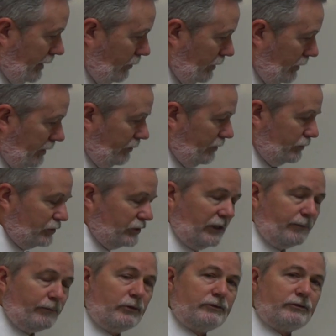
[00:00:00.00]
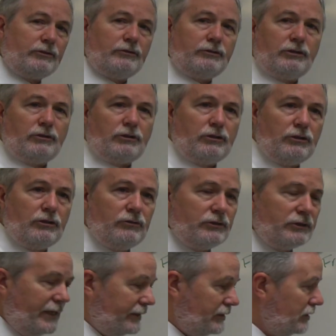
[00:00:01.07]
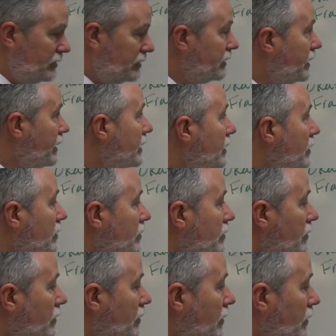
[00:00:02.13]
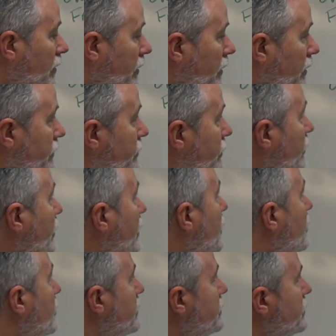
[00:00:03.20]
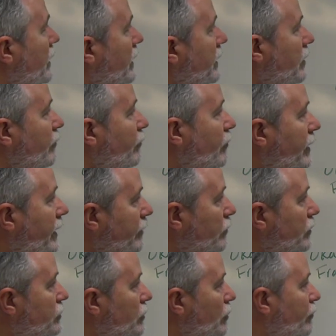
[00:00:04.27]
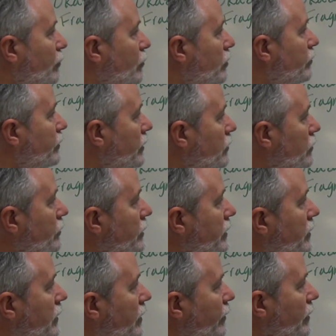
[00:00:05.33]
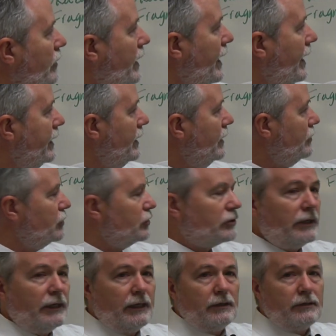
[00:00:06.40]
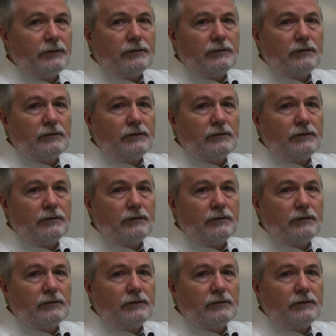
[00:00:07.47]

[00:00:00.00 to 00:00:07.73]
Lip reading: would leave them separate so that you could use that to study. So the Okazaki fragments are formed only on the lagging strand.